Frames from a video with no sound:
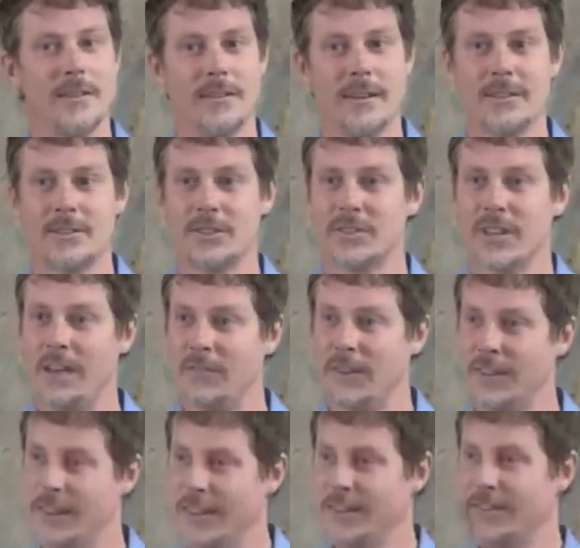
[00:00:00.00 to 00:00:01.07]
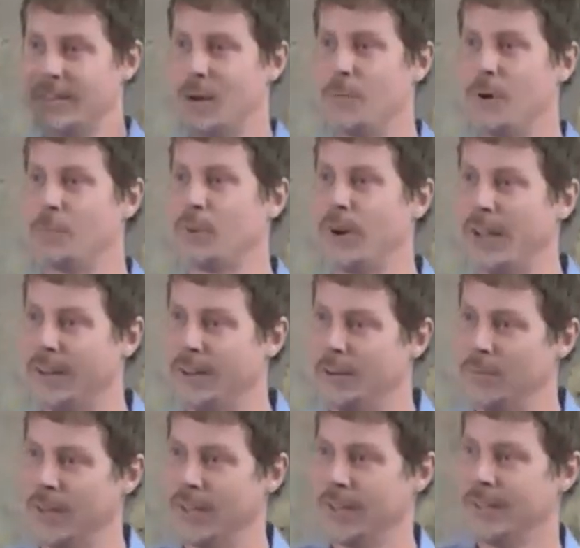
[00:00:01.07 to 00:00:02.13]
Not just having things come up
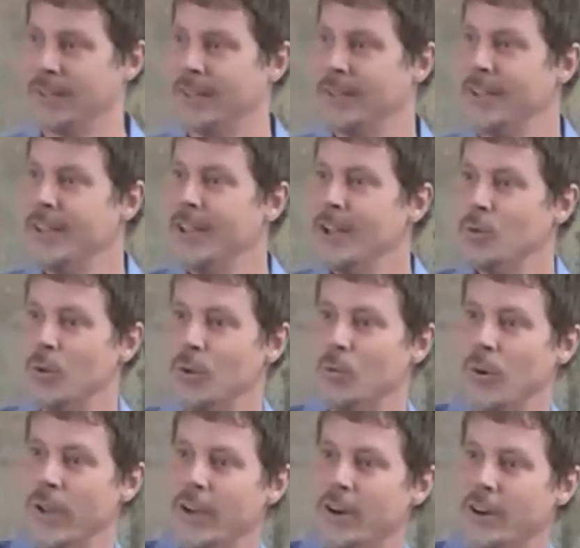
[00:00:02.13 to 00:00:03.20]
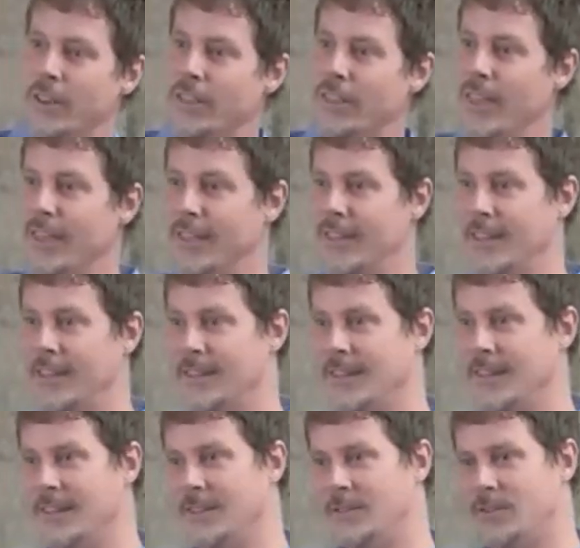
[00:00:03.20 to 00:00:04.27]
randomly. When we are thinking
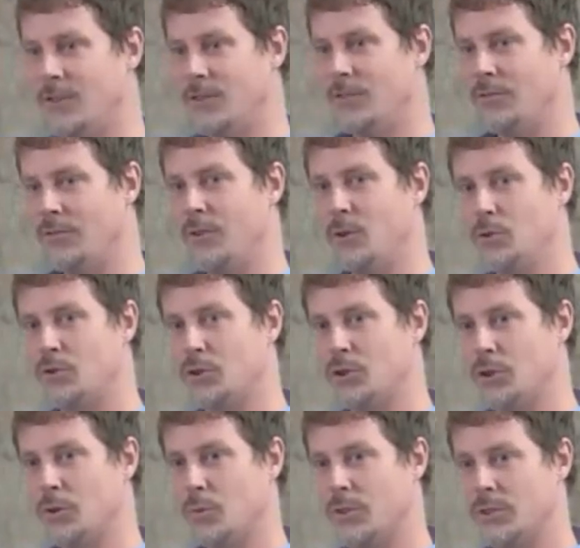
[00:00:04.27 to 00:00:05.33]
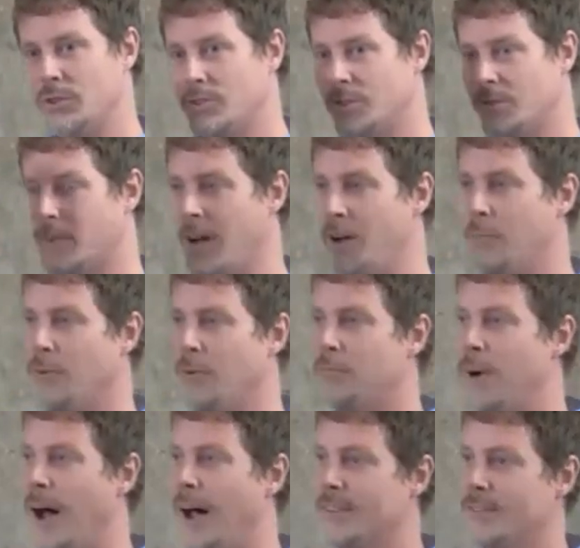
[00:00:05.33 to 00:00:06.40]
into the future, which is a realm of
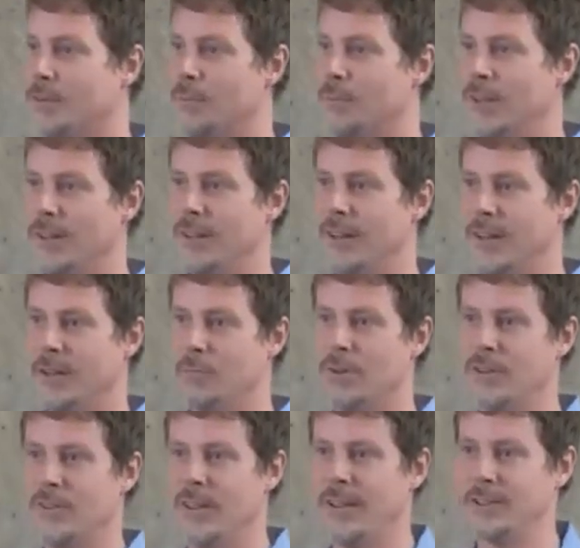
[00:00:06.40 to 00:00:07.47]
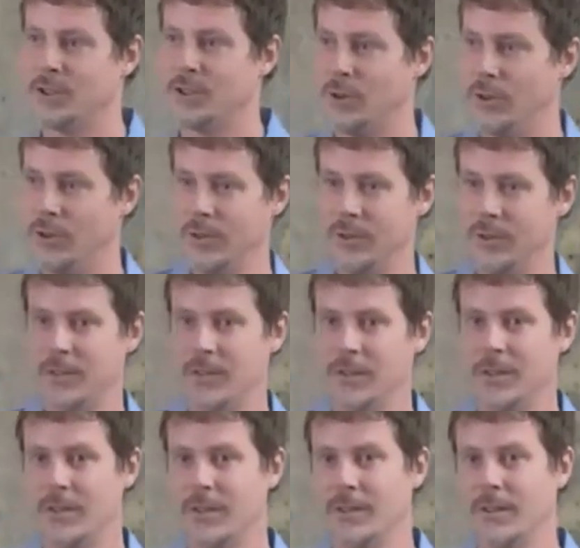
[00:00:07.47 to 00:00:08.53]
possibility and potential,
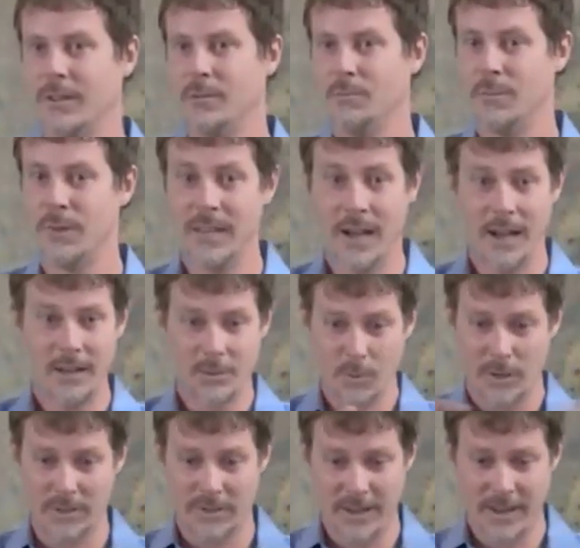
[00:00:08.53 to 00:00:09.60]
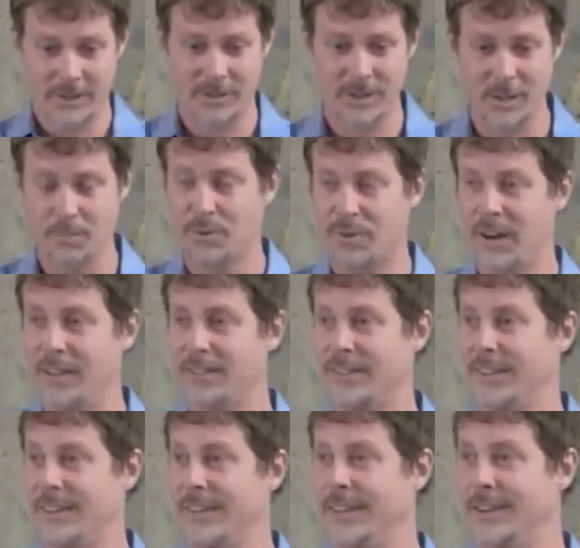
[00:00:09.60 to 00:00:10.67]
beyond what's actually
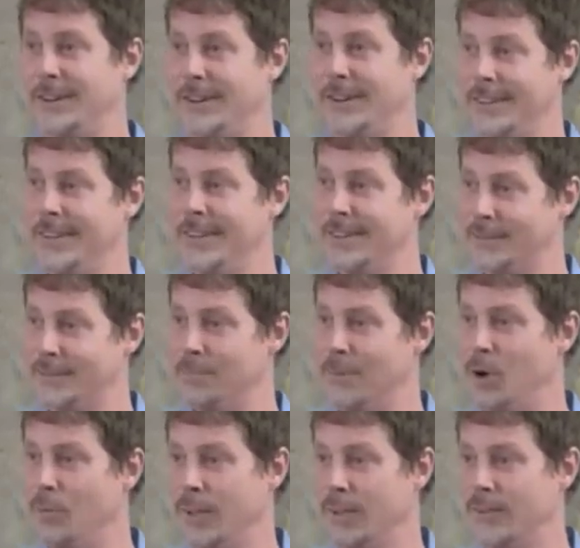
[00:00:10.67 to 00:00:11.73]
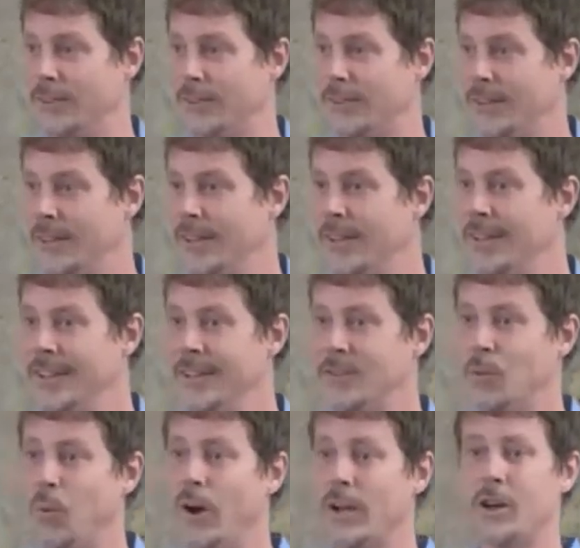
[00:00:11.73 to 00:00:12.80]
present here in this moment,
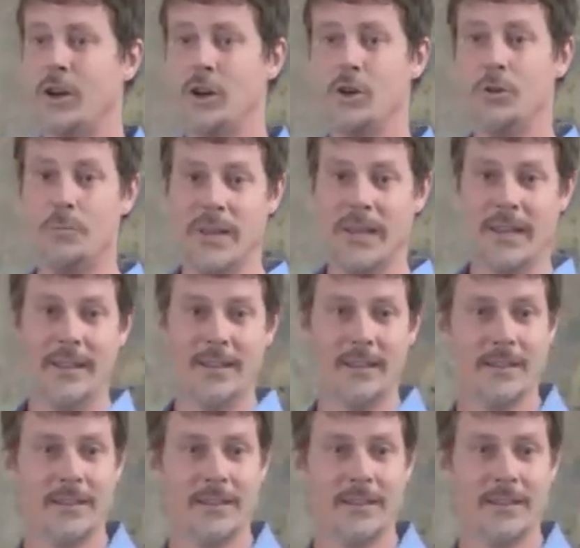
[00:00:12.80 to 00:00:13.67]
it's what could be.